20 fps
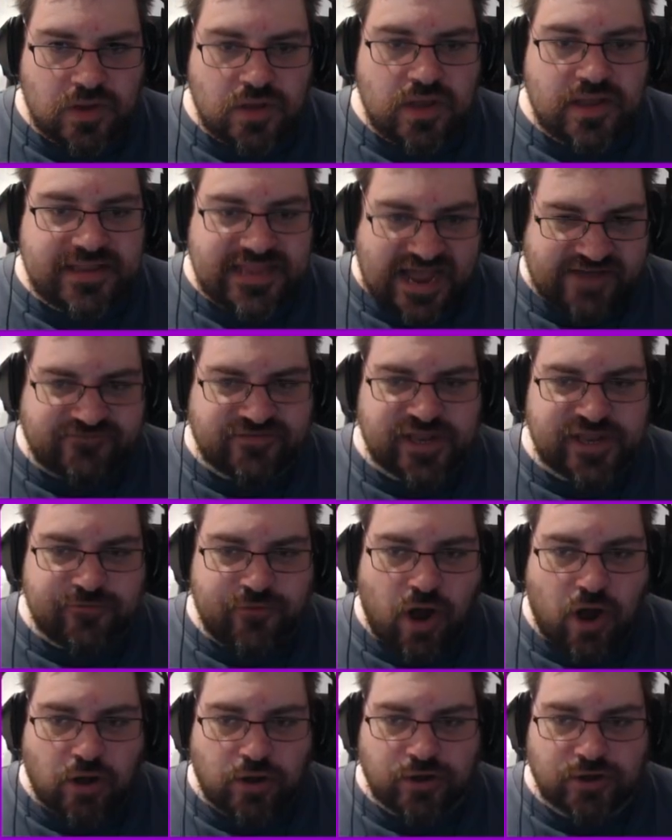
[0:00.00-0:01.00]
Definitely
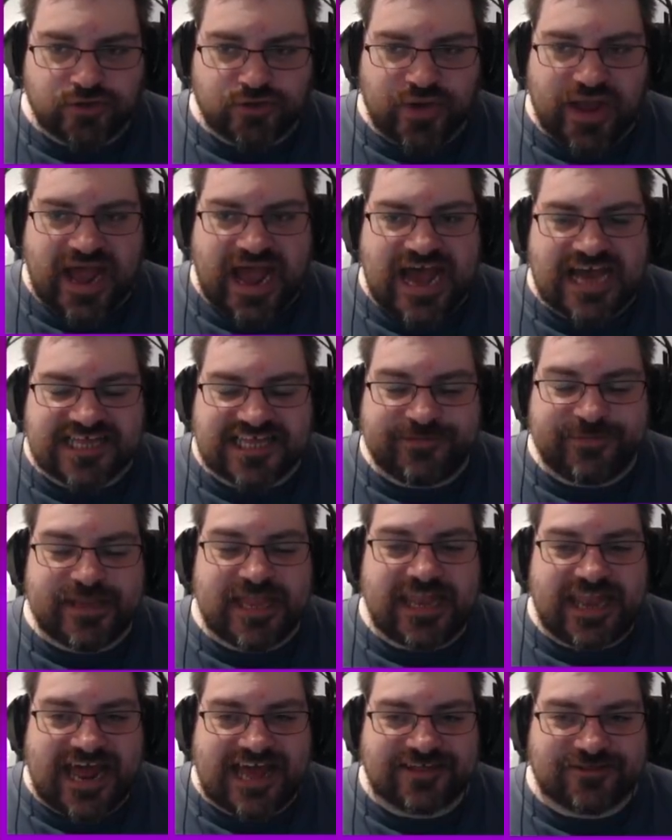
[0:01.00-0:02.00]
wrong. So it has to be the
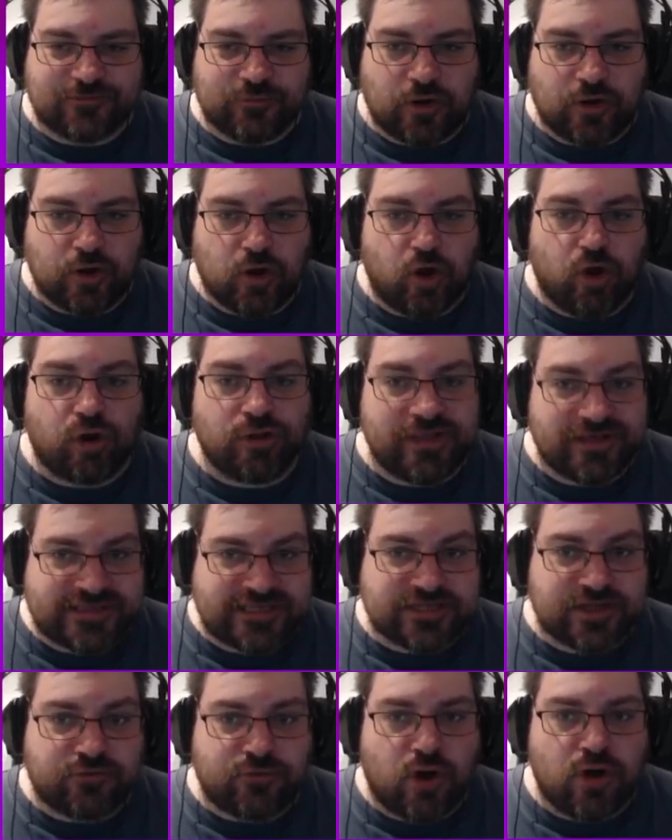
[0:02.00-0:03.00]
last one, or this is
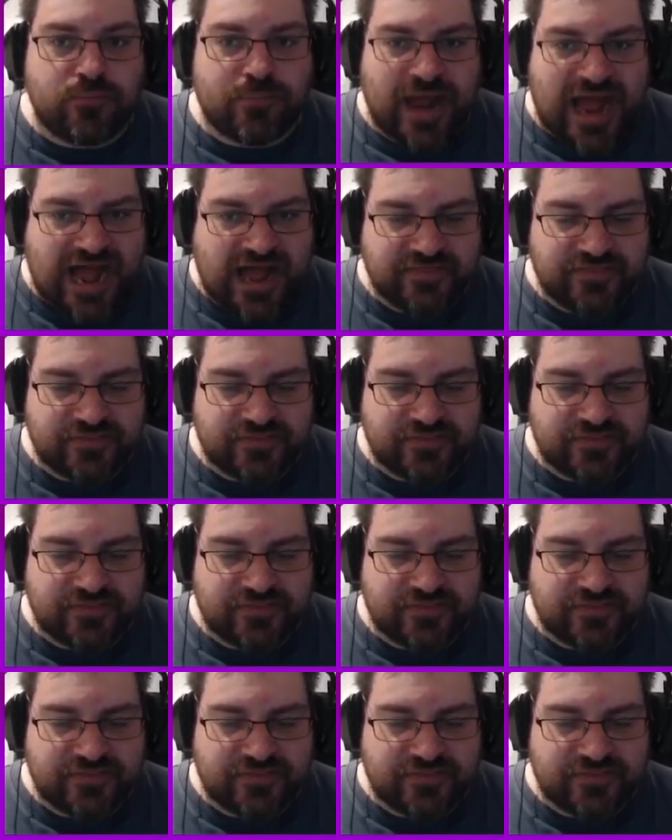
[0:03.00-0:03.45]
the wrong path.